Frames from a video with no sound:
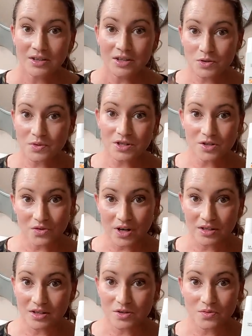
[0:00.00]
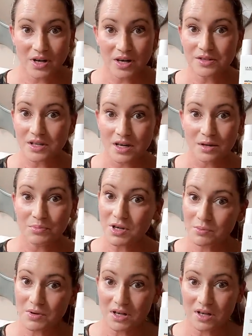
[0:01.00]
This one is great. This one has a
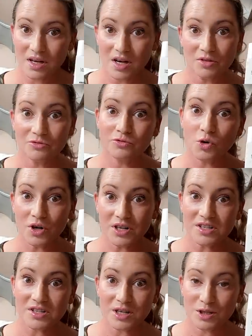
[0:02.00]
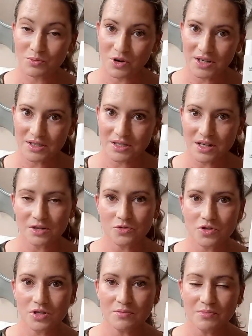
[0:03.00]
PPD of 46.6,
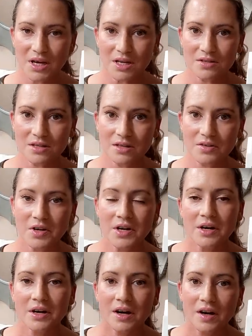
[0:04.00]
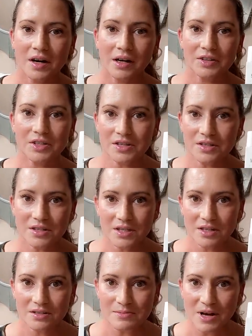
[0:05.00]
which is amazing. Uh, does
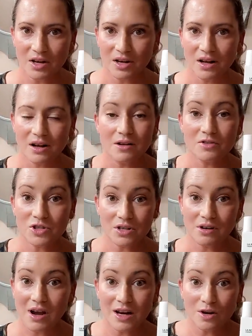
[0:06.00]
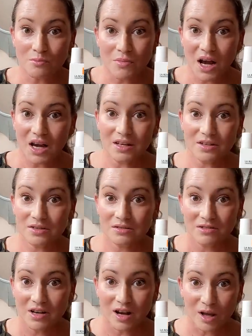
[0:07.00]
contain some alcohol, which I don't mind.
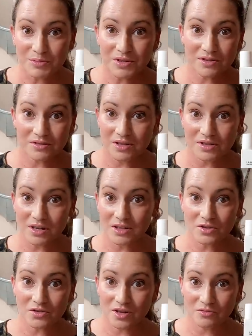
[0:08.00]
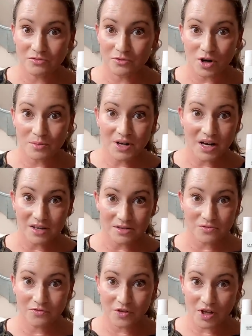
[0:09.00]
It helps the sunscreen form a
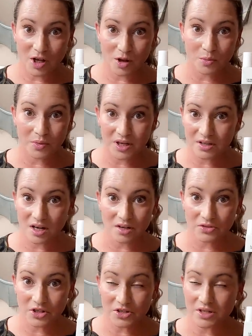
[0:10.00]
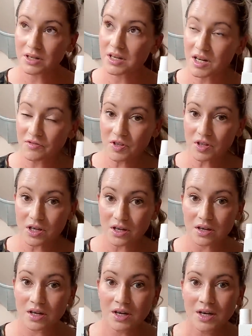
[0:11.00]
nice film and cover your skin
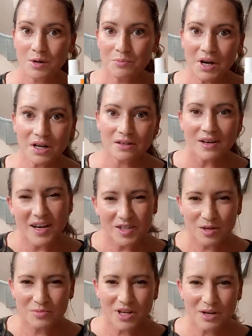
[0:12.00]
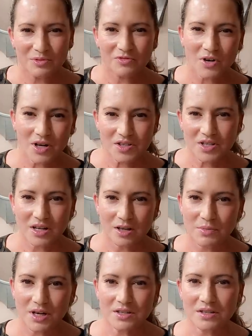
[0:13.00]
evenly but not something I prefer on a daily
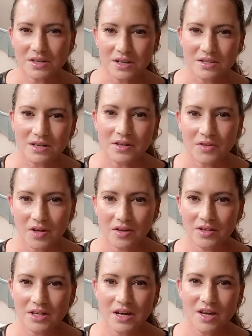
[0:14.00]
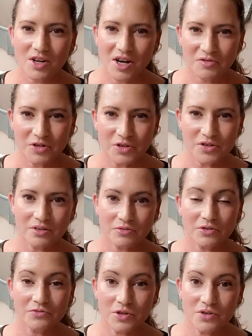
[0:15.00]
basis because at the end of the day or after using
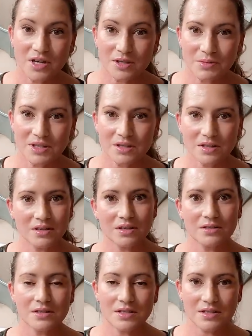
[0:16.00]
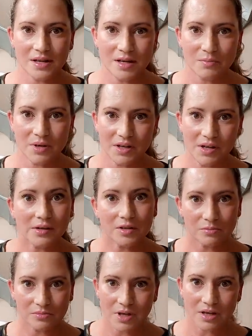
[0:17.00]
for a few days, my skin can sting a bit at,
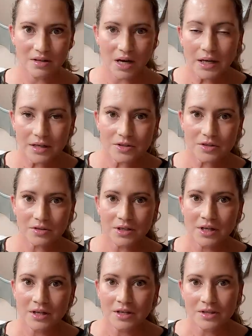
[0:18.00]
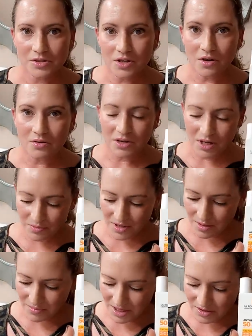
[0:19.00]
at night. So keep
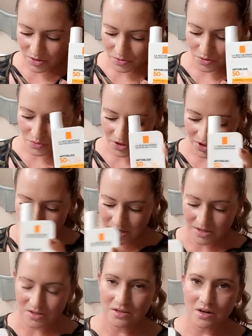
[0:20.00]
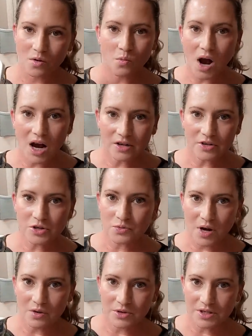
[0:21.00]
that in mind. This one's really nice though. Water
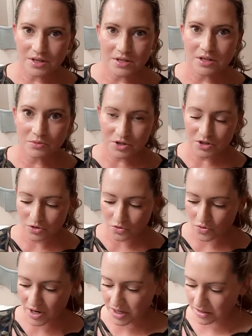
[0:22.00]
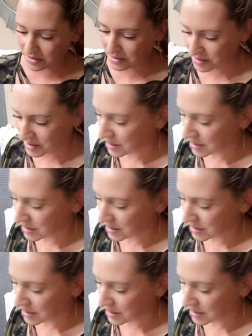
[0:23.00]
sweat resistant, which is great.